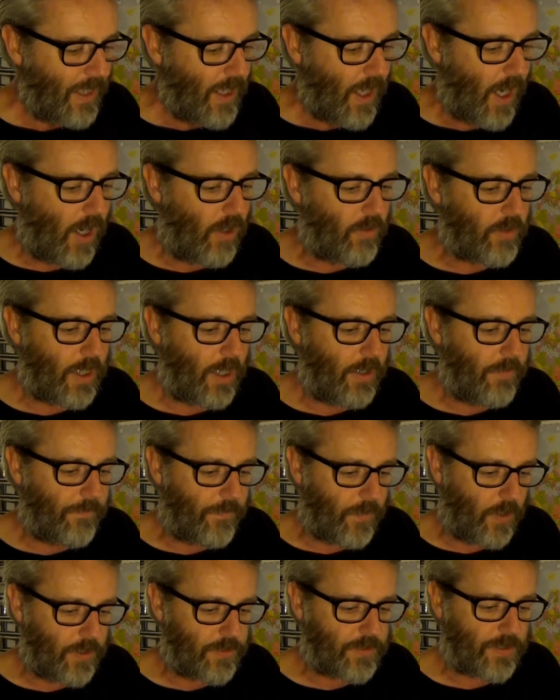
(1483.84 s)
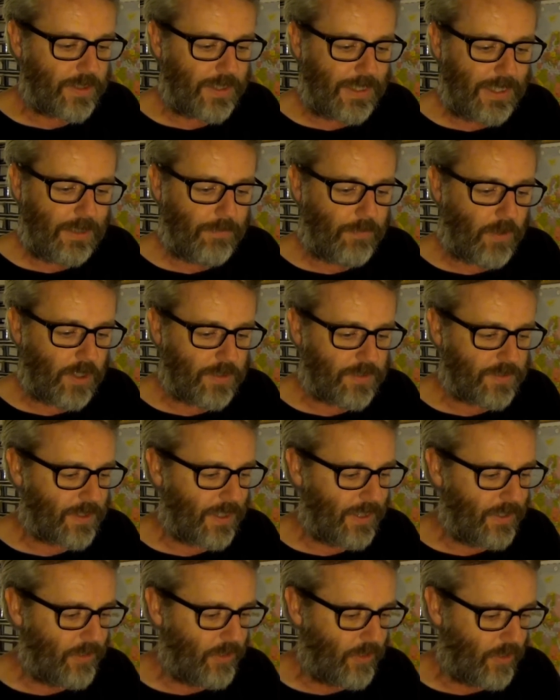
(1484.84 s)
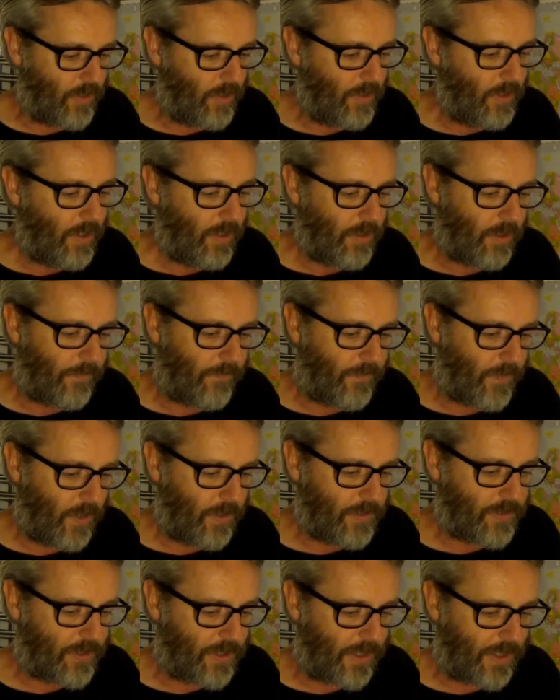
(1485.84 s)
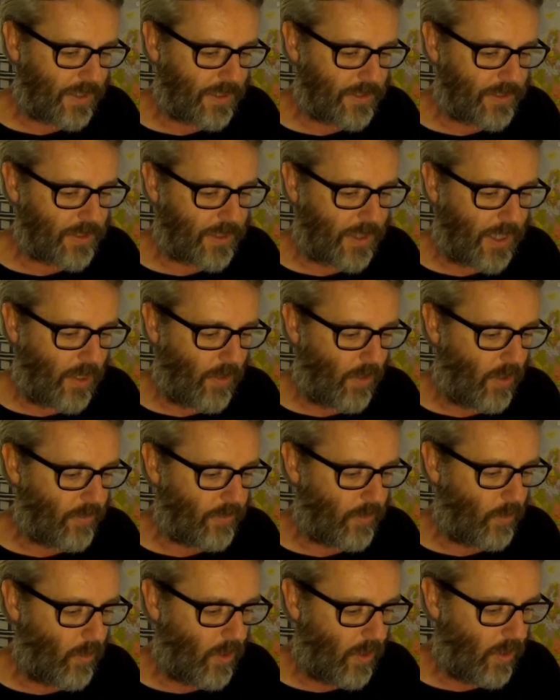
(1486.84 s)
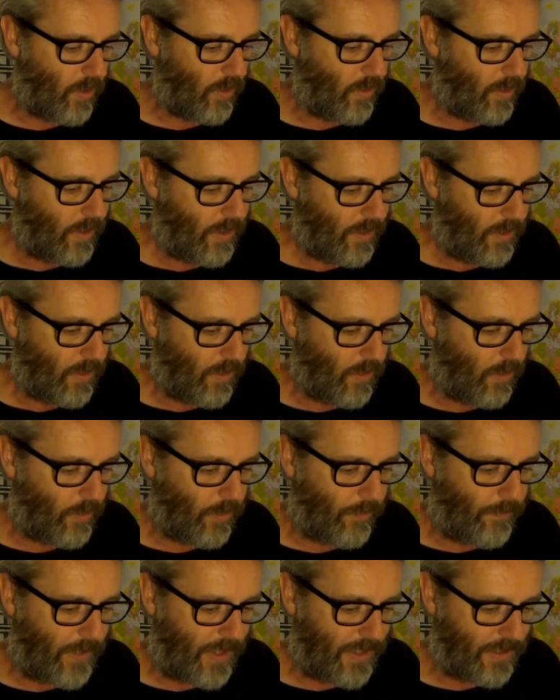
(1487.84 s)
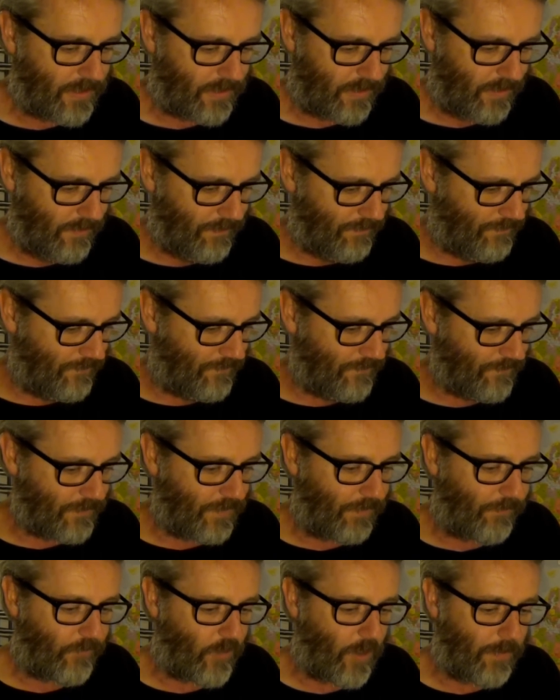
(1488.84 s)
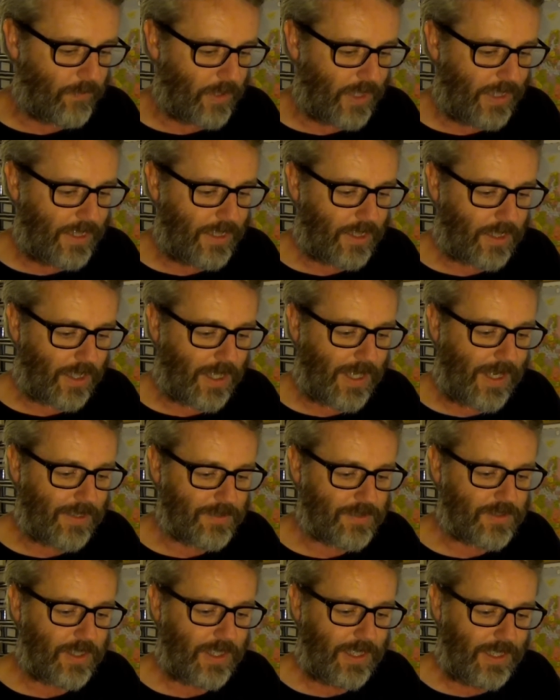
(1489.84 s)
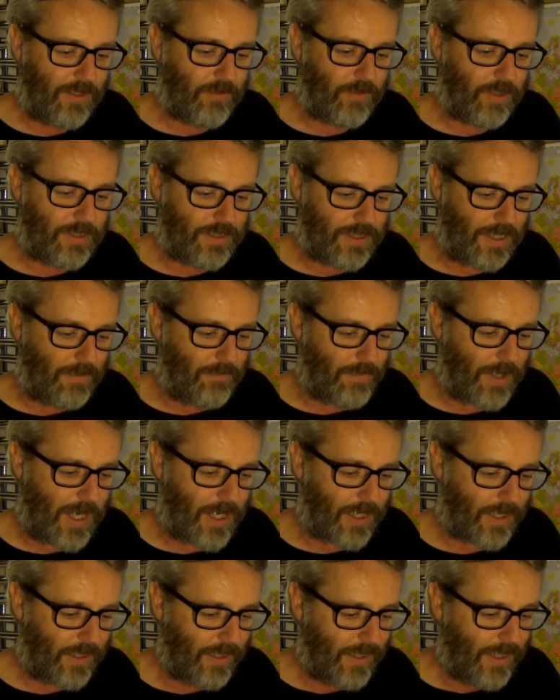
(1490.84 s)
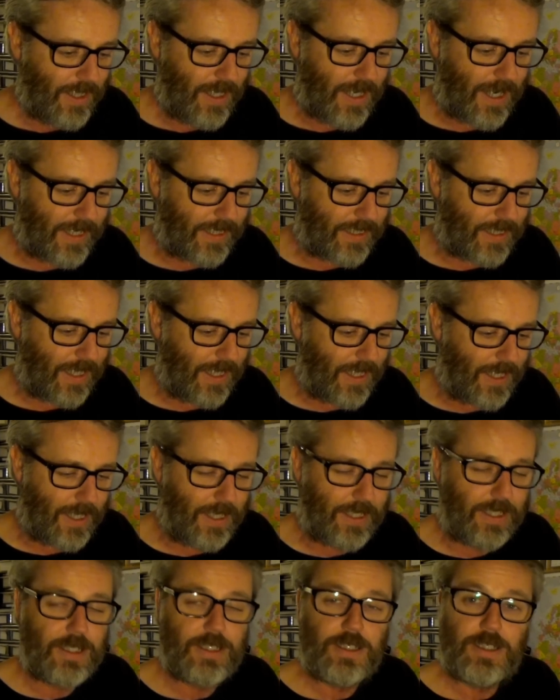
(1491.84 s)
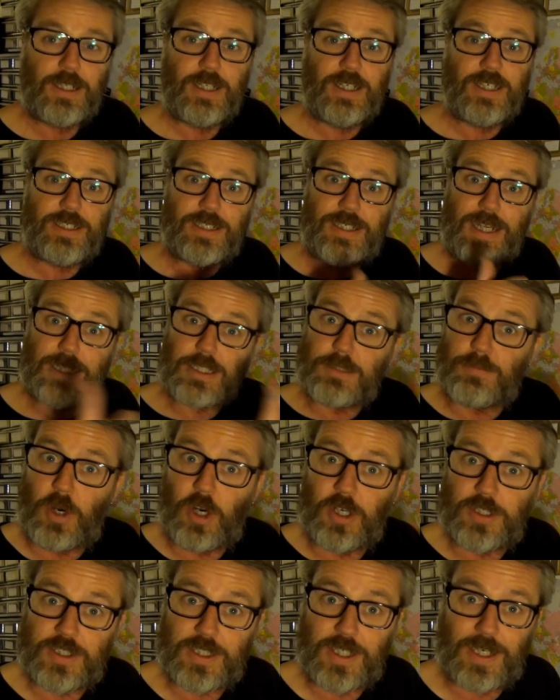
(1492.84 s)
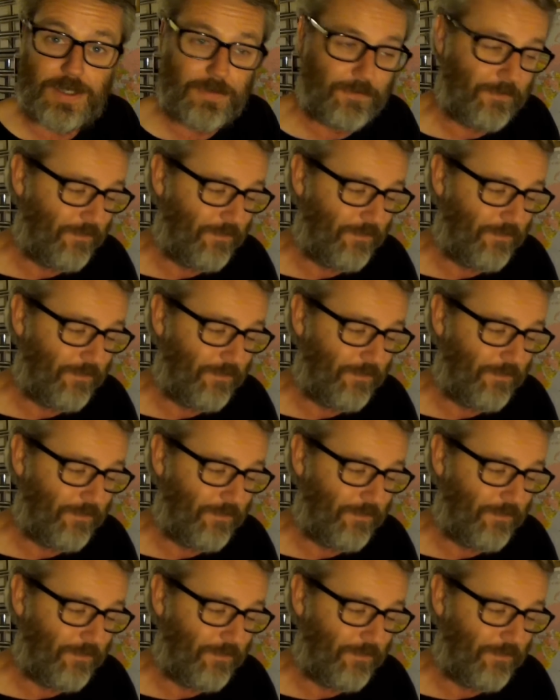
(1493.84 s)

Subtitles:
I'll go first and hereby send you the first sticker to go on the wall. All the best from me, Klaus, here in Denmark, aka Dexmeister.